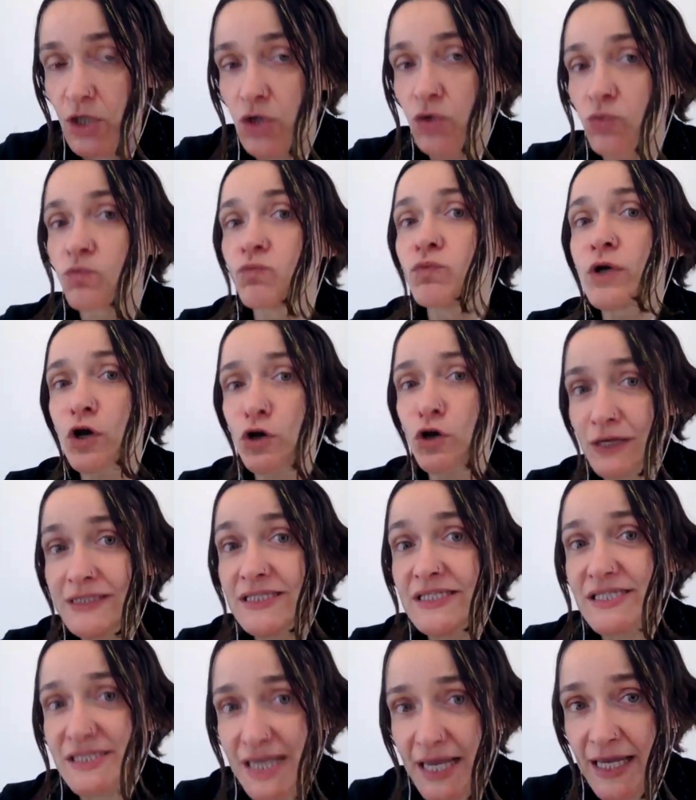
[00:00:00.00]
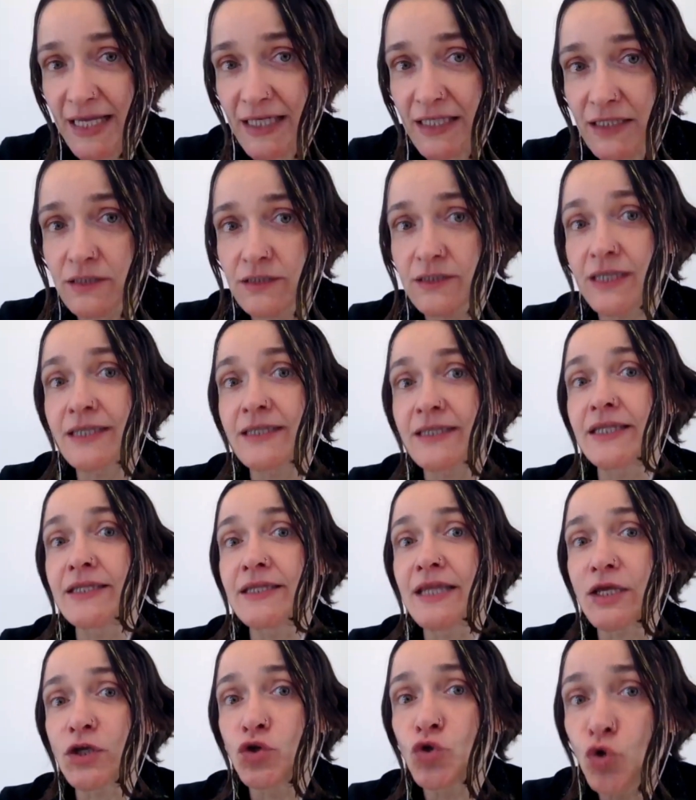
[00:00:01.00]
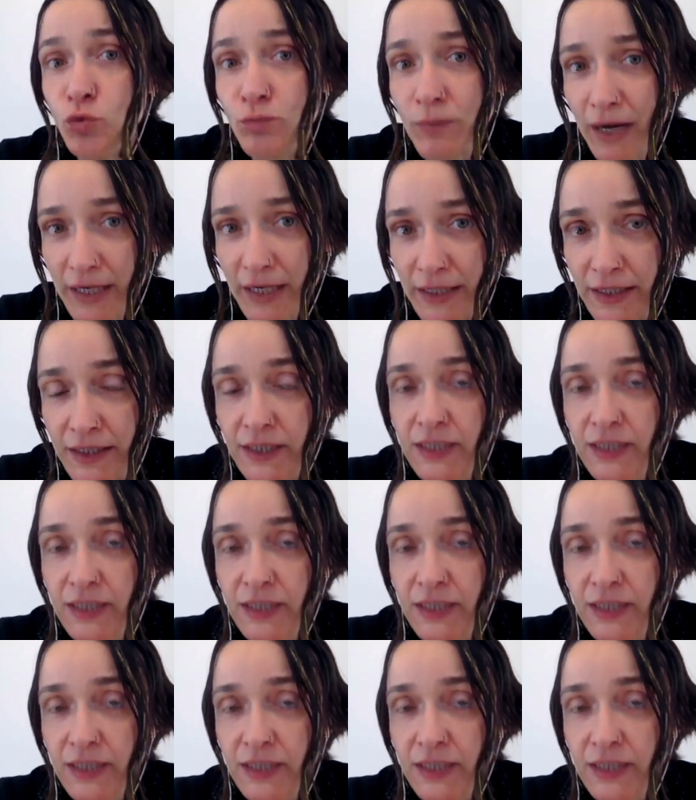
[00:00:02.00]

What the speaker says: We already said that the human